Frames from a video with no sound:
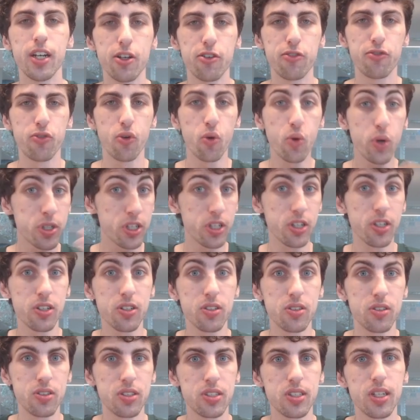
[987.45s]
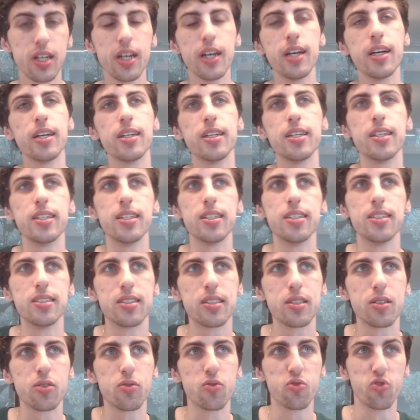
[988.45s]
4 turns
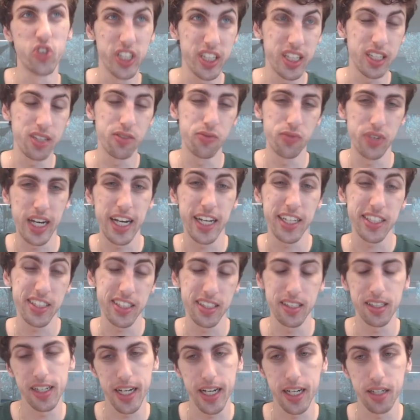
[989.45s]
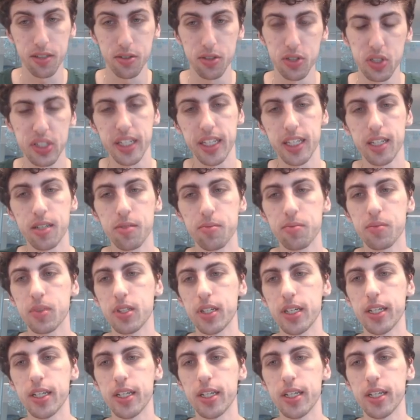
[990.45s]
is really fast in an aggro game.